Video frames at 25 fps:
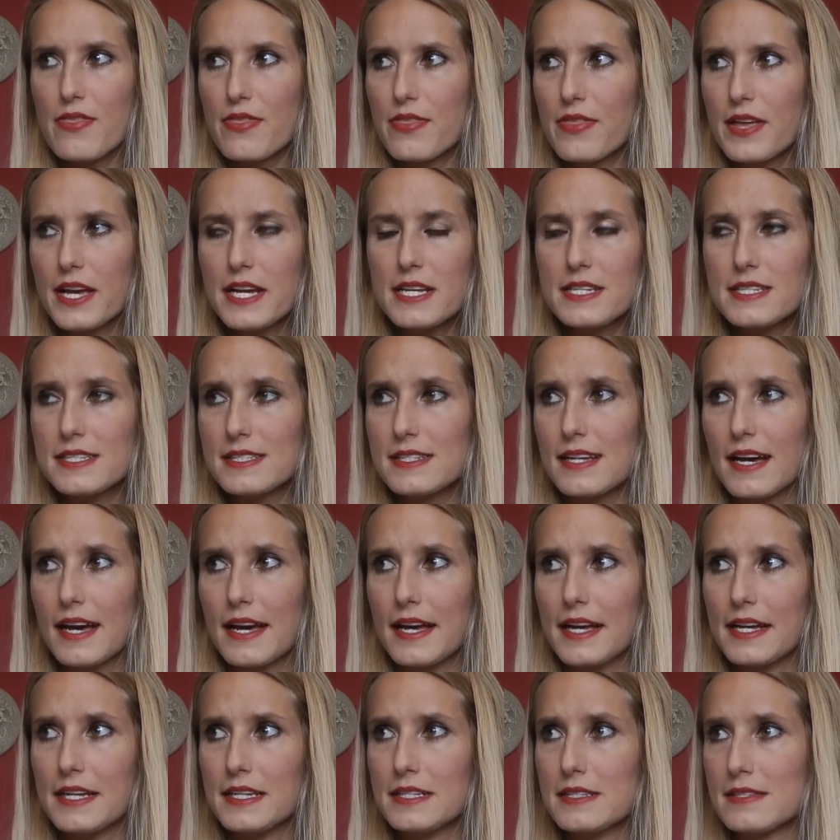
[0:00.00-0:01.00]
These
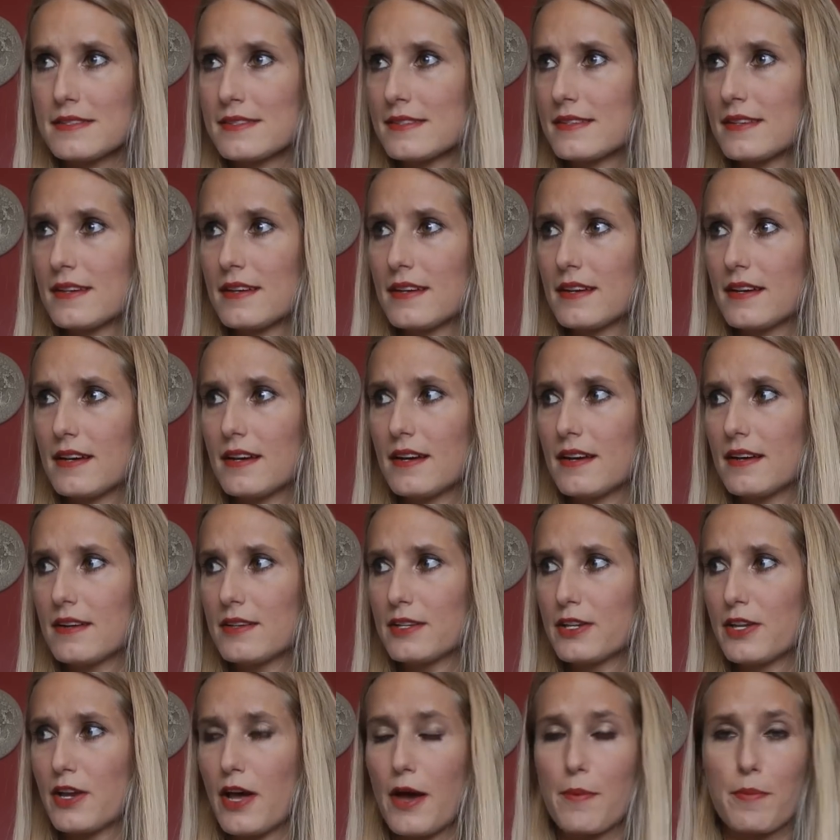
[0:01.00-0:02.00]
days,
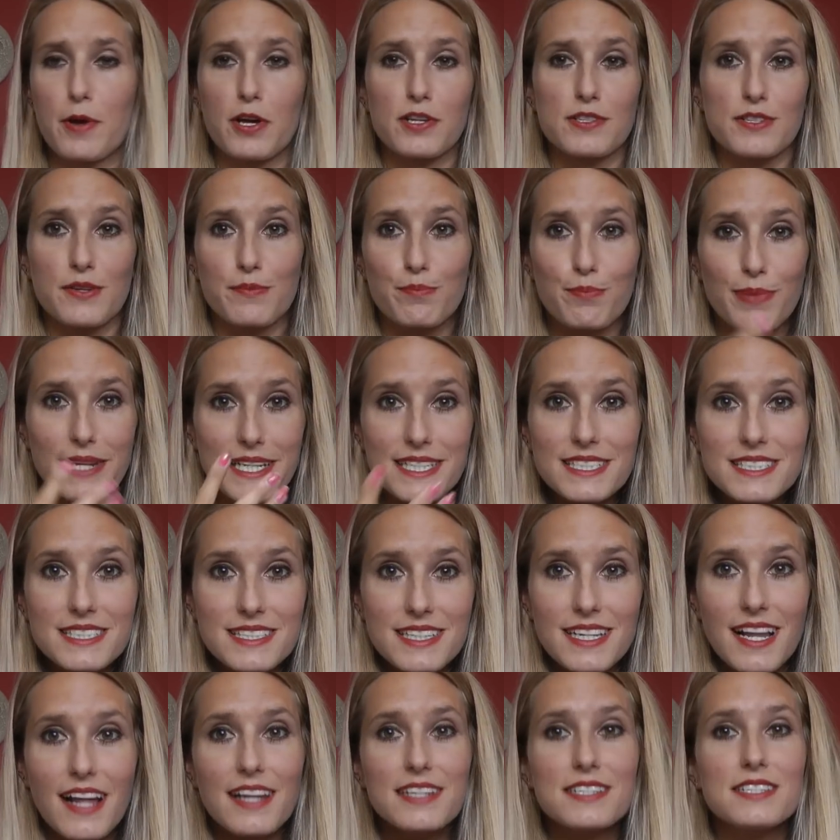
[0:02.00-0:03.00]
you know, because of Bleach
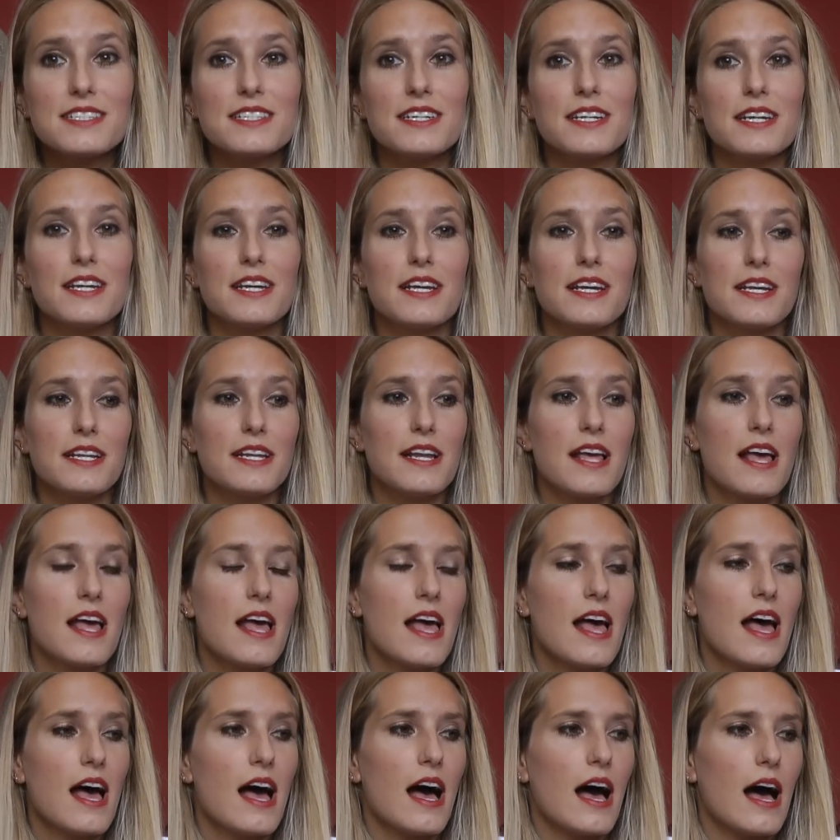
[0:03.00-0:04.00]
London,
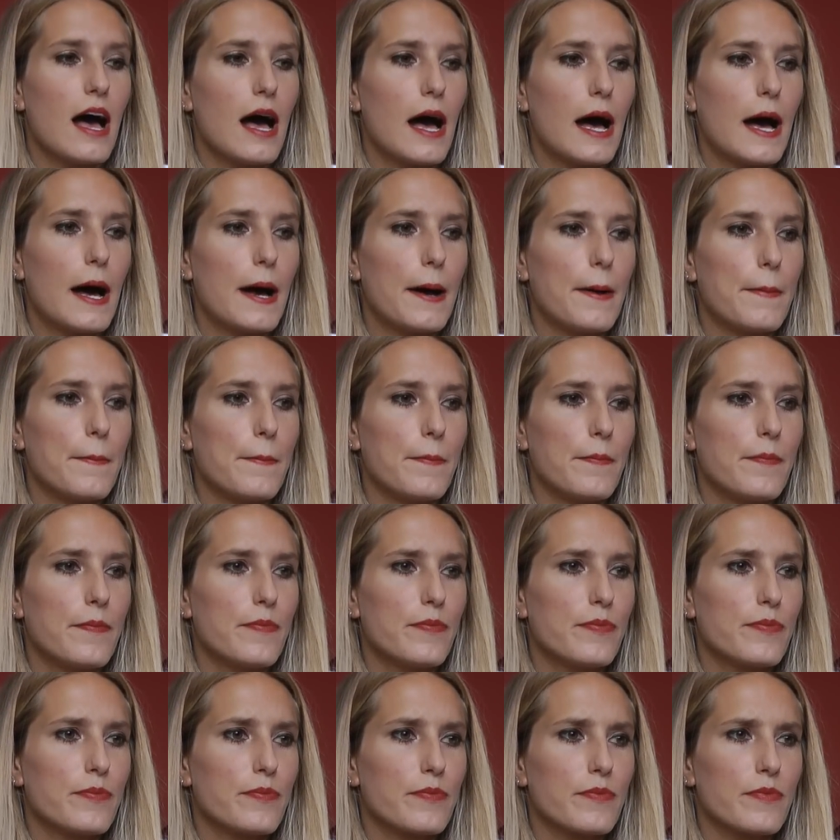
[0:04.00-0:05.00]

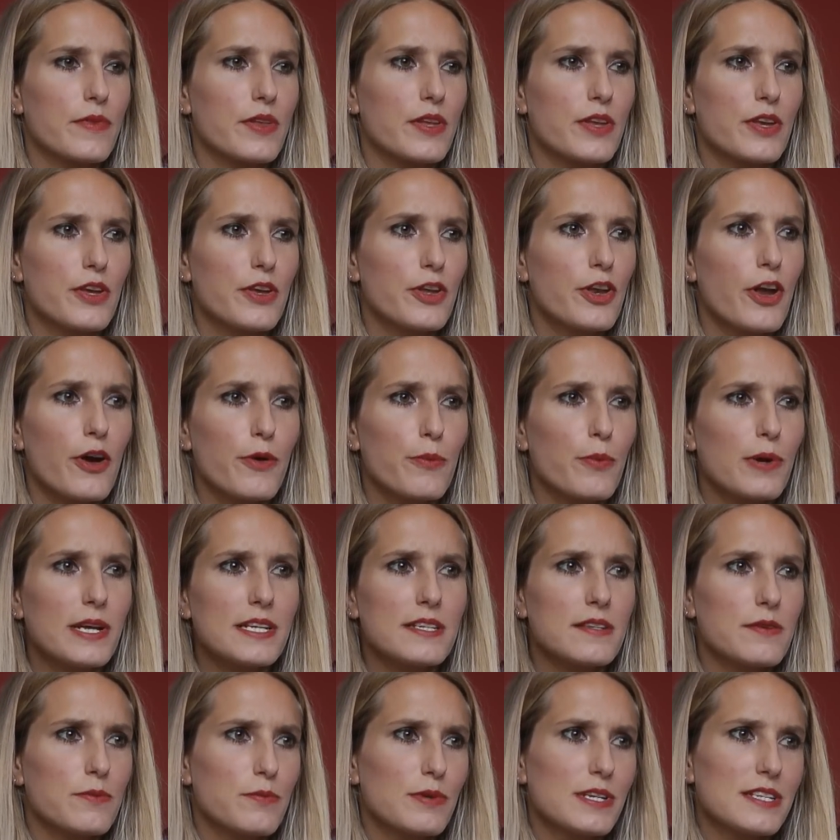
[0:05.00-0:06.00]
you know,
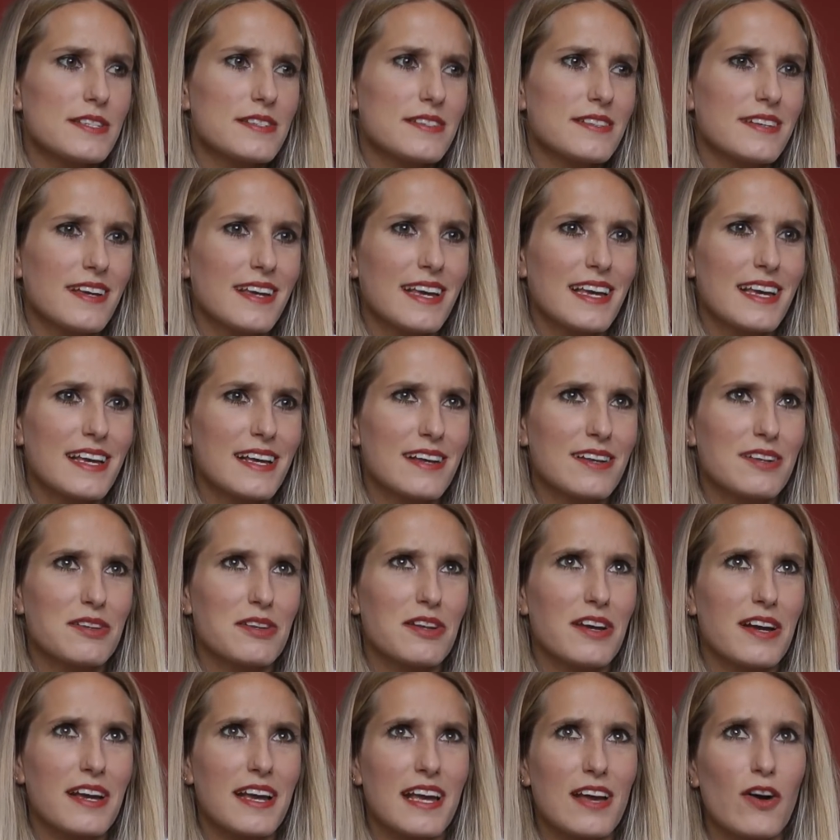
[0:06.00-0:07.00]
we're seeing
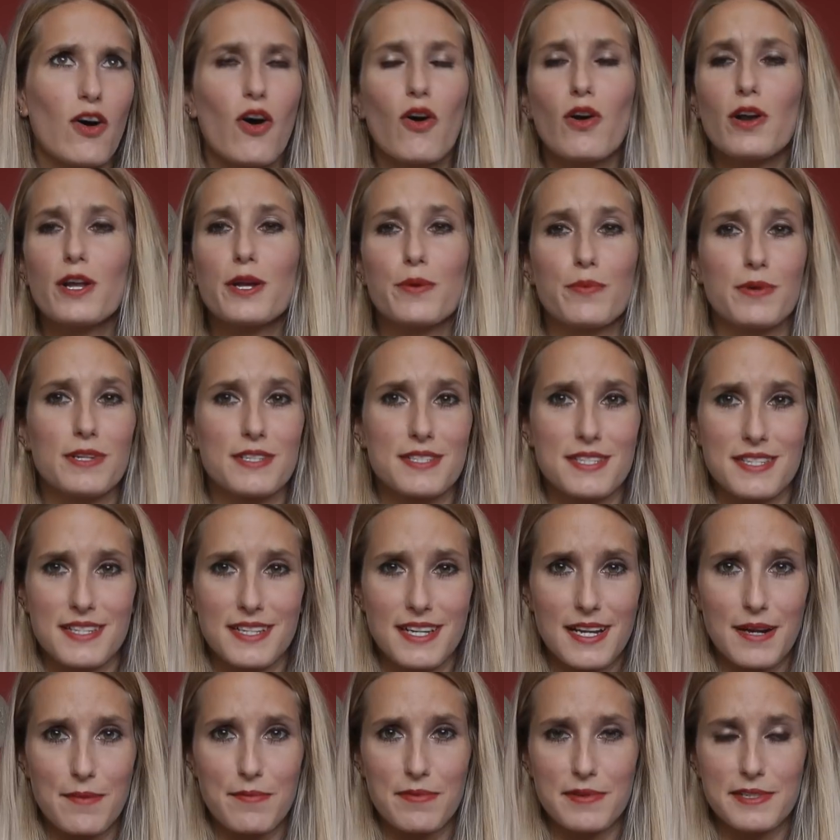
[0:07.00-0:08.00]
like Hollywood
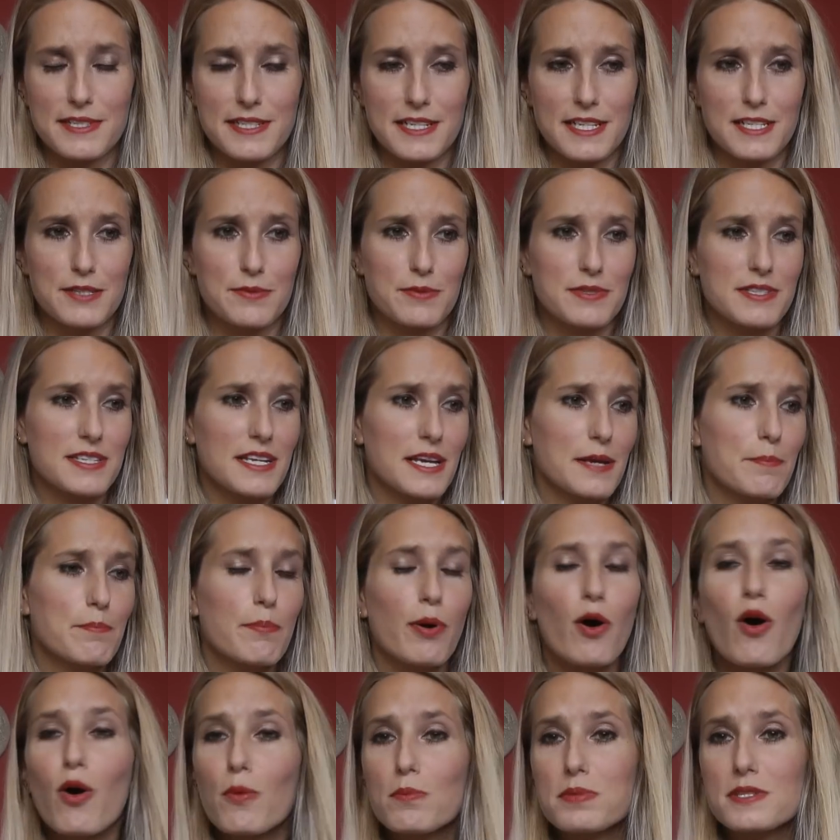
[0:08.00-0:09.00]
celebrities, we're seeing
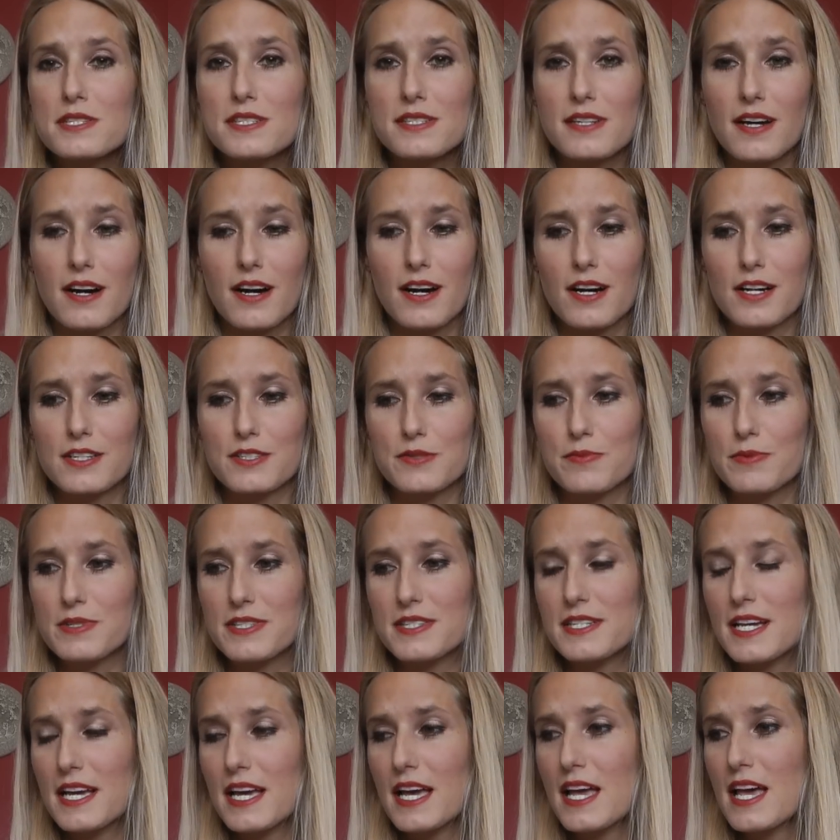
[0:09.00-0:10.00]
pop stars, we're
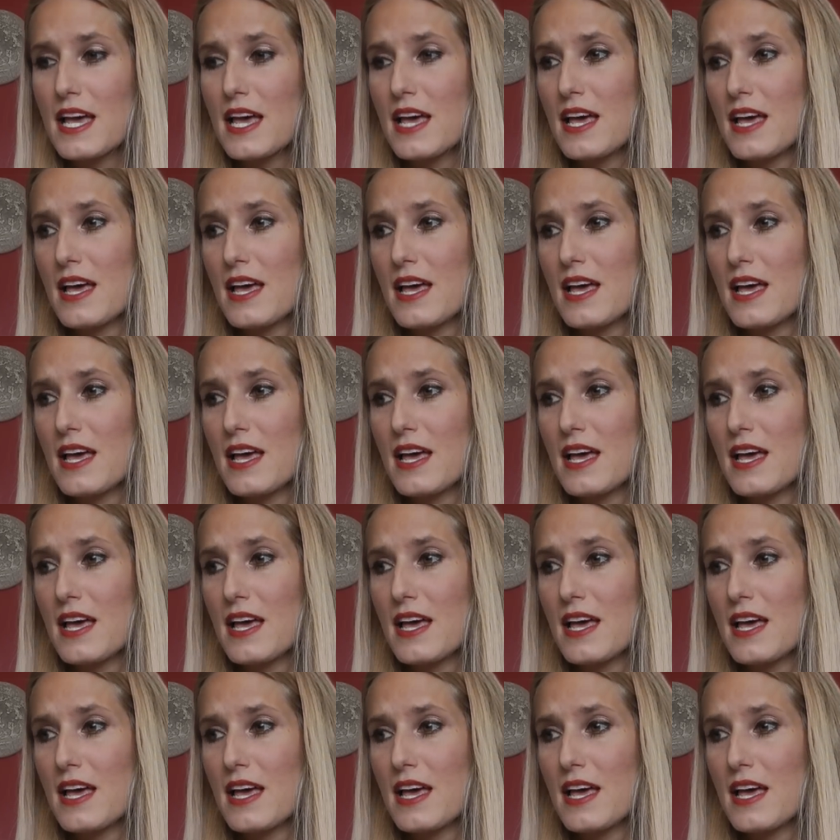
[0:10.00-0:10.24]
seeing,